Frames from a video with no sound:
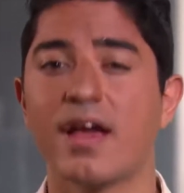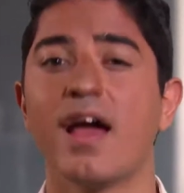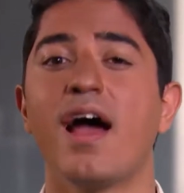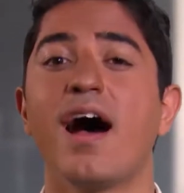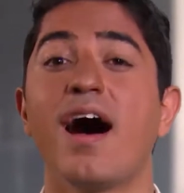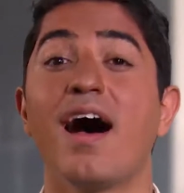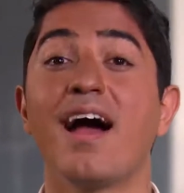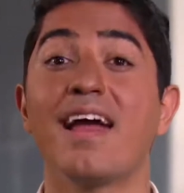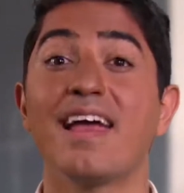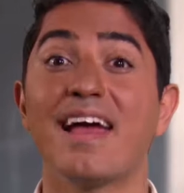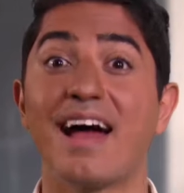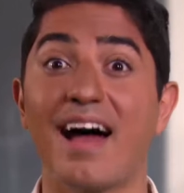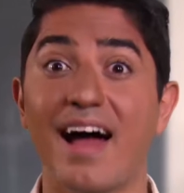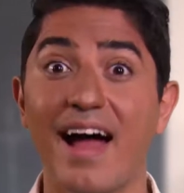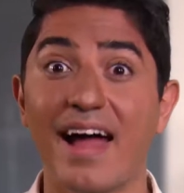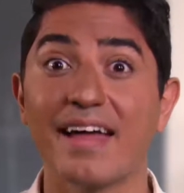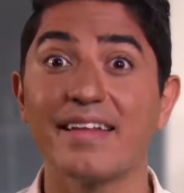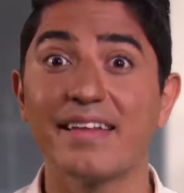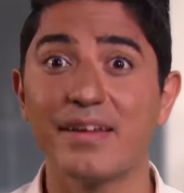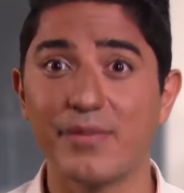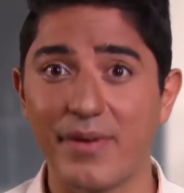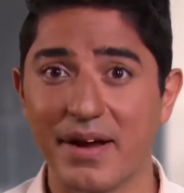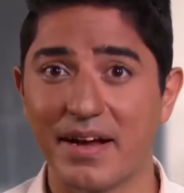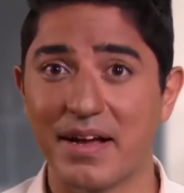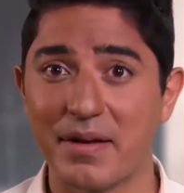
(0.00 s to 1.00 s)
I
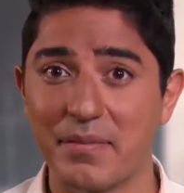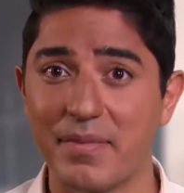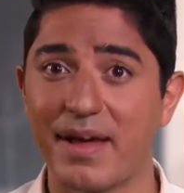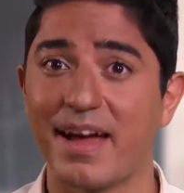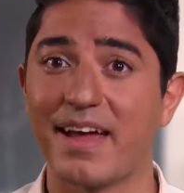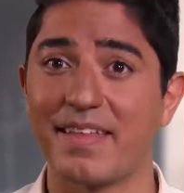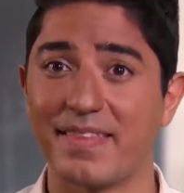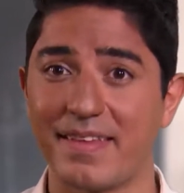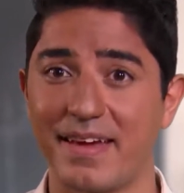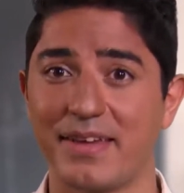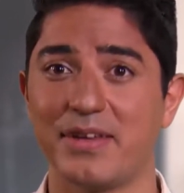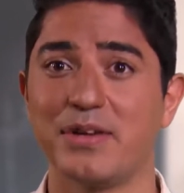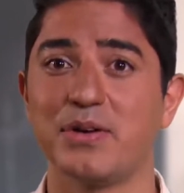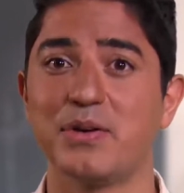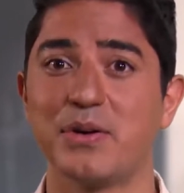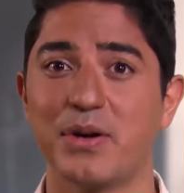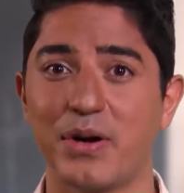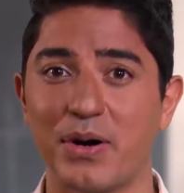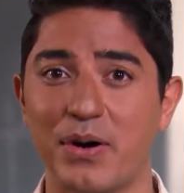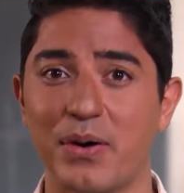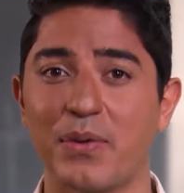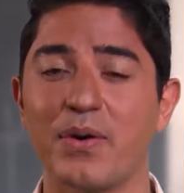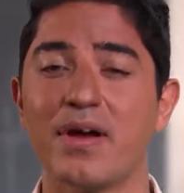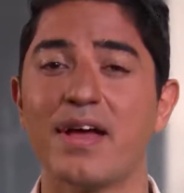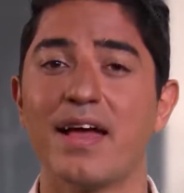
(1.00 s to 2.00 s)
highly recommend that you
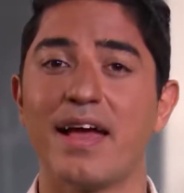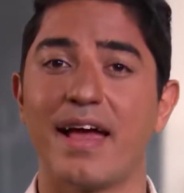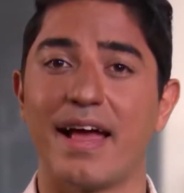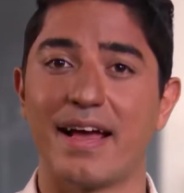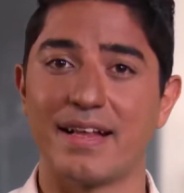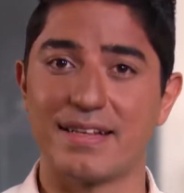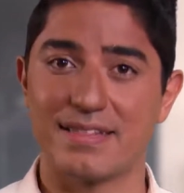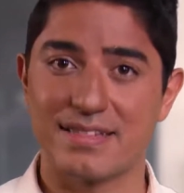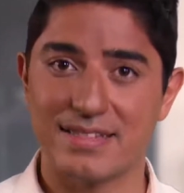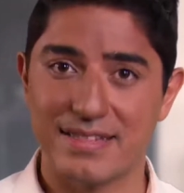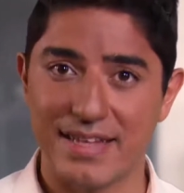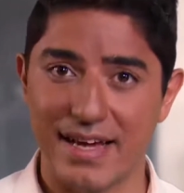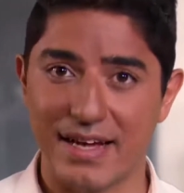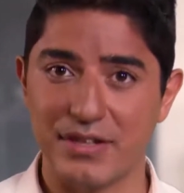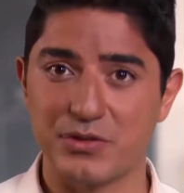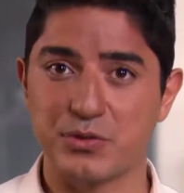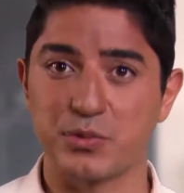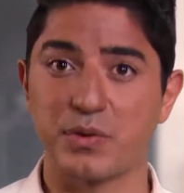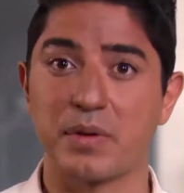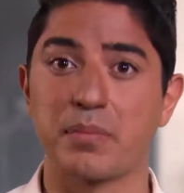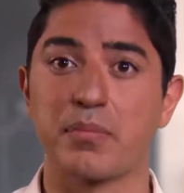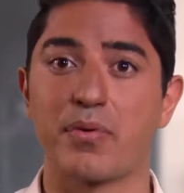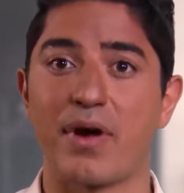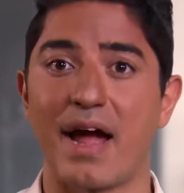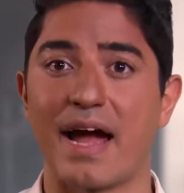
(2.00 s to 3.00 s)
go and schedule
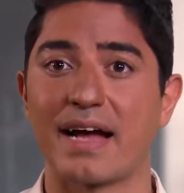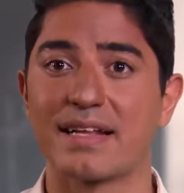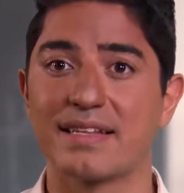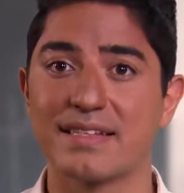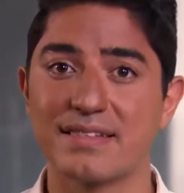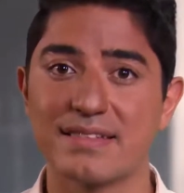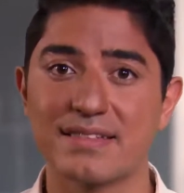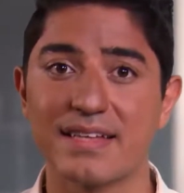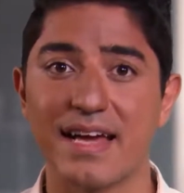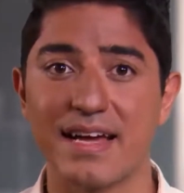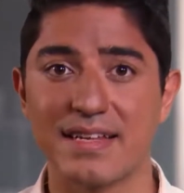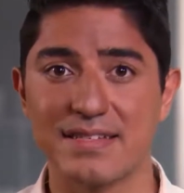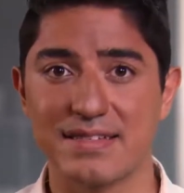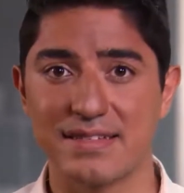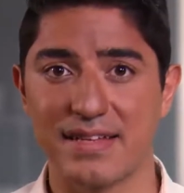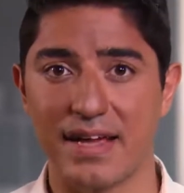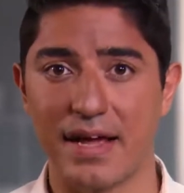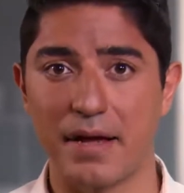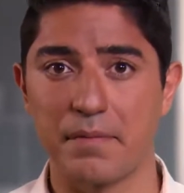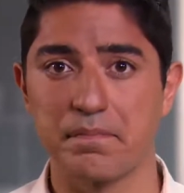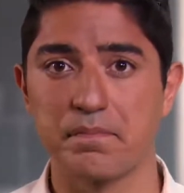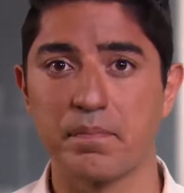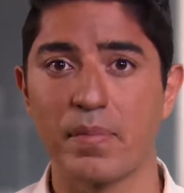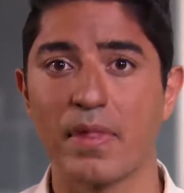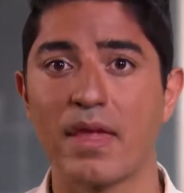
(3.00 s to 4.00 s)
a practice test day.